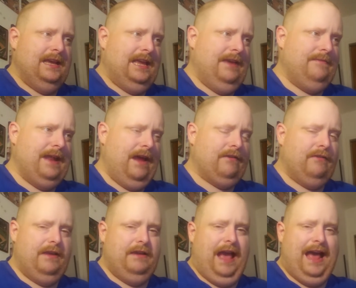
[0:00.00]
even after
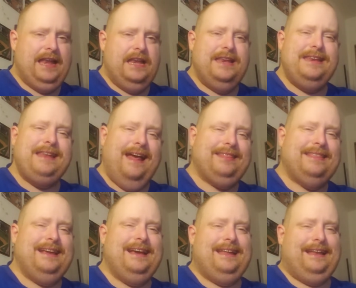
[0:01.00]
he had
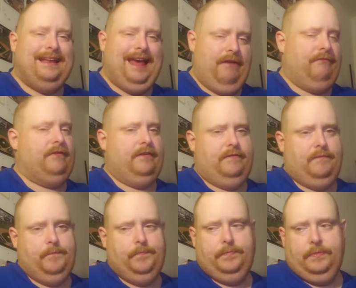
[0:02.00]
nothing left.
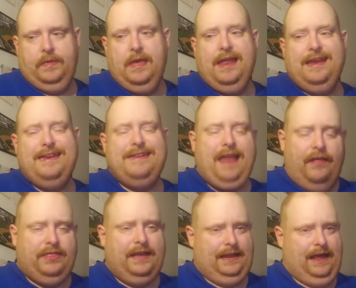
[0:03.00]

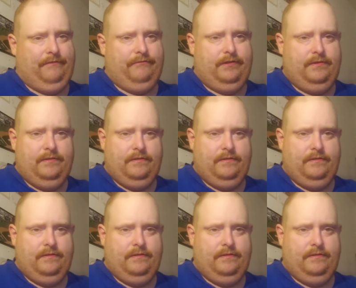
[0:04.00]
Nothing left.